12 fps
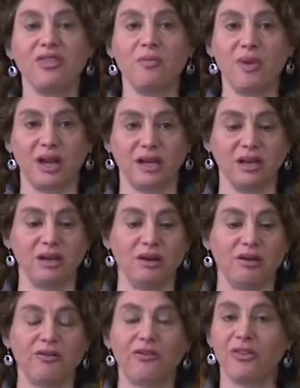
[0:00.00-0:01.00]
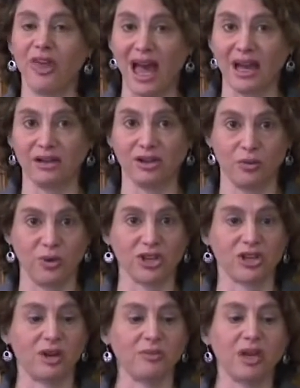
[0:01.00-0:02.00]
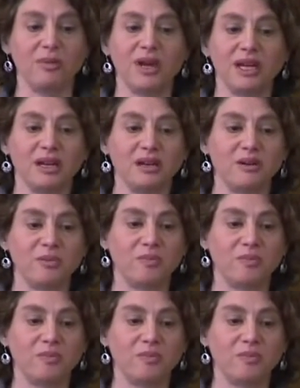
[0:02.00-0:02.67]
the money for that to which I'm committed.